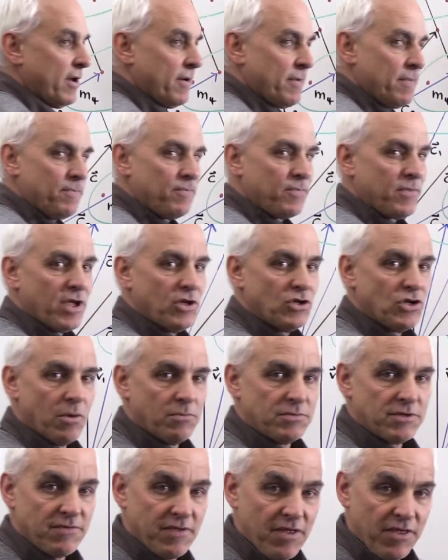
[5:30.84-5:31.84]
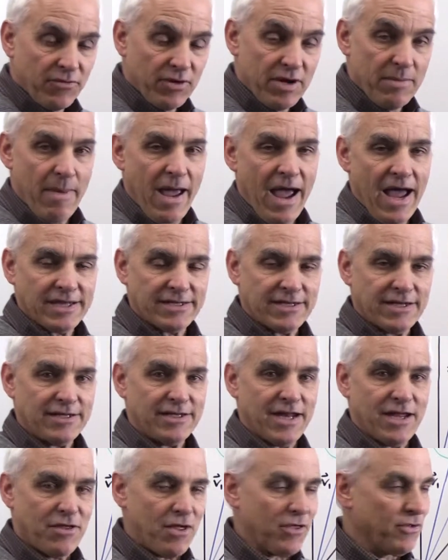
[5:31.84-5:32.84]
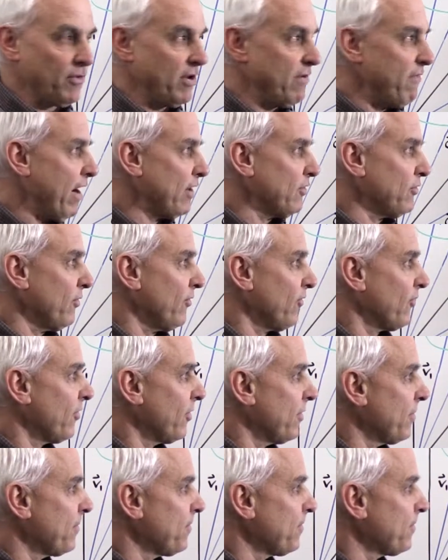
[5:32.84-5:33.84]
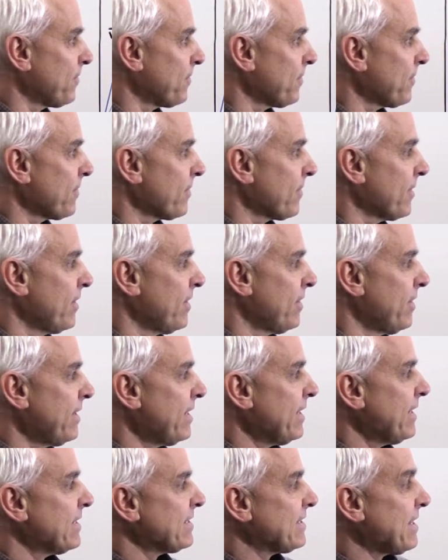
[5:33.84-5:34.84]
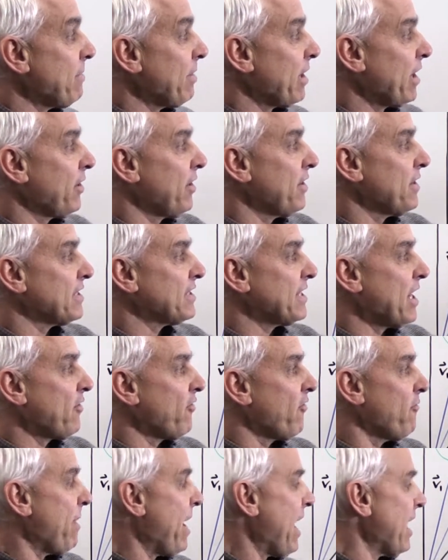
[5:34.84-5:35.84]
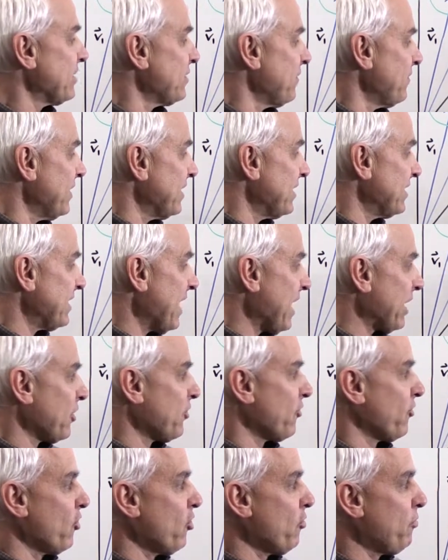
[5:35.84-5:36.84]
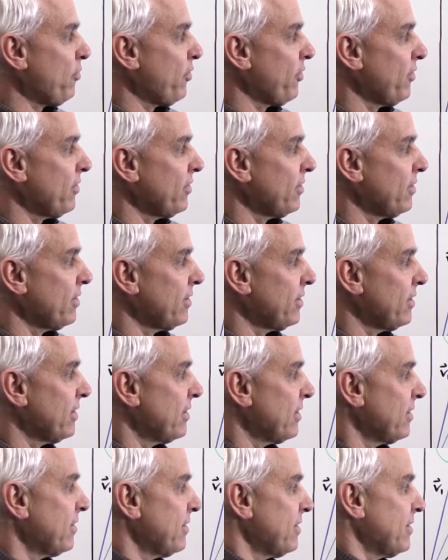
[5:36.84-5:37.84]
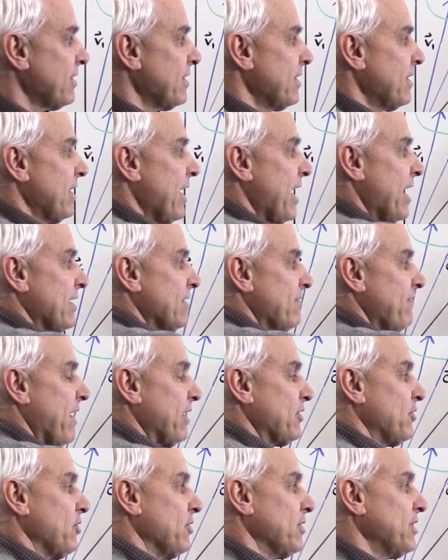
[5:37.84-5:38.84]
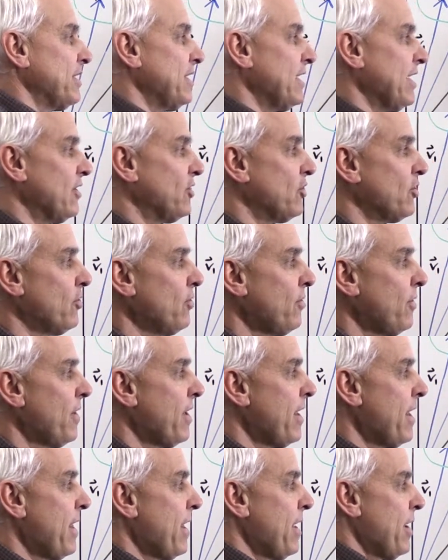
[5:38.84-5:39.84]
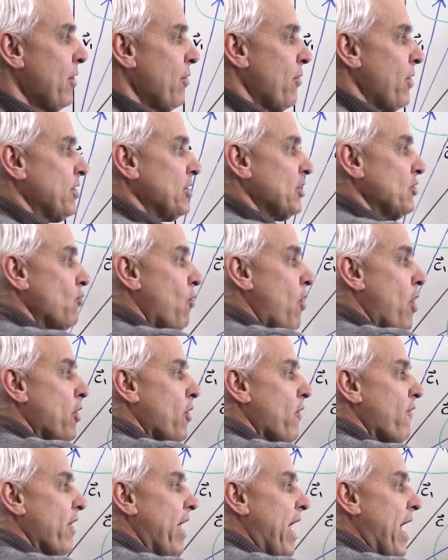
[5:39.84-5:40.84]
in terms of the three masses and the three vectors. Similarly, the center of mass of the second group has vector C2, which is 1 over